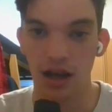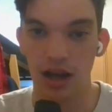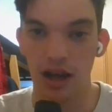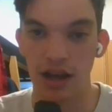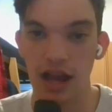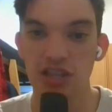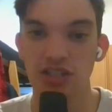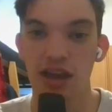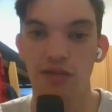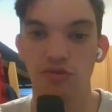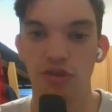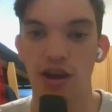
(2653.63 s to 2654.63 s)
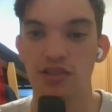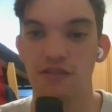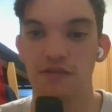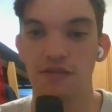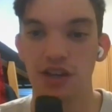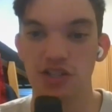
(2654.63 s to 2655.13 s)
And as I am trying
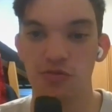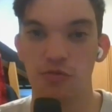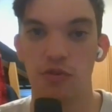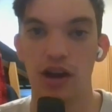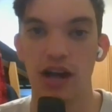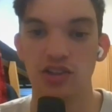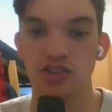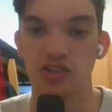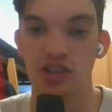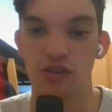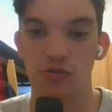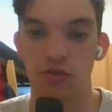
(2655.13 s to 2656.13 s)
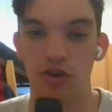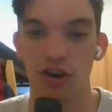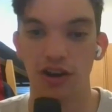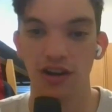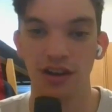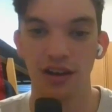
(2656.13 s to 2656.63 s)
to fix what I just did
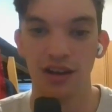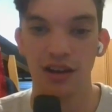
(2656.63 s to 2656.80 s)
wrong,